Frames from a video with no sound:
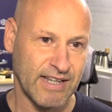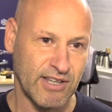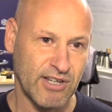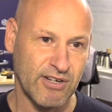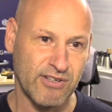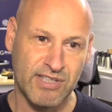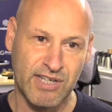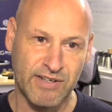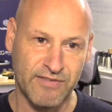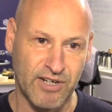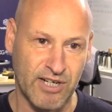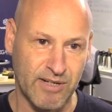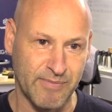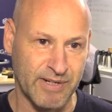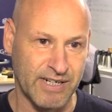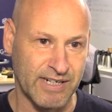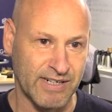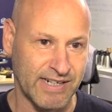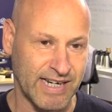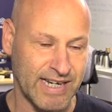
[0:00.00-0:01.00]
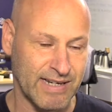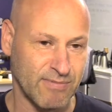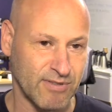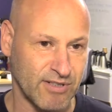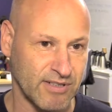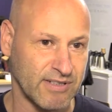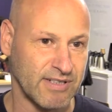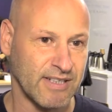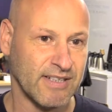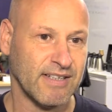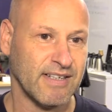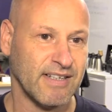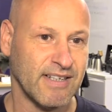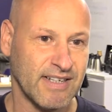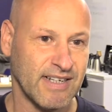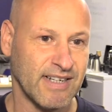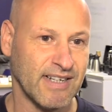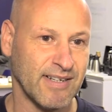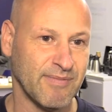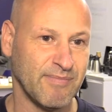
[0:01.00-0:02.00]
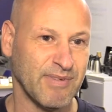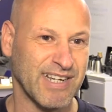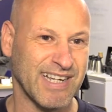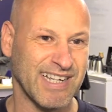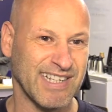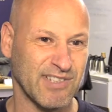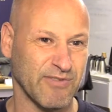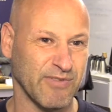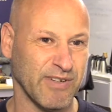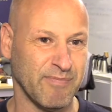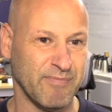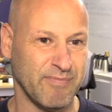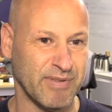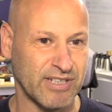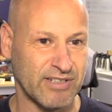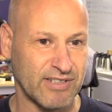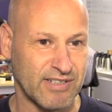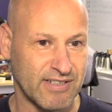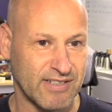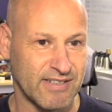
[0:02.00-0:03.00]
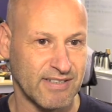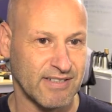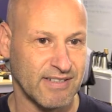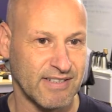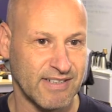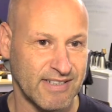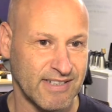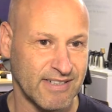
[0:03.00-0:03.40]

Those have all been enabled because we've built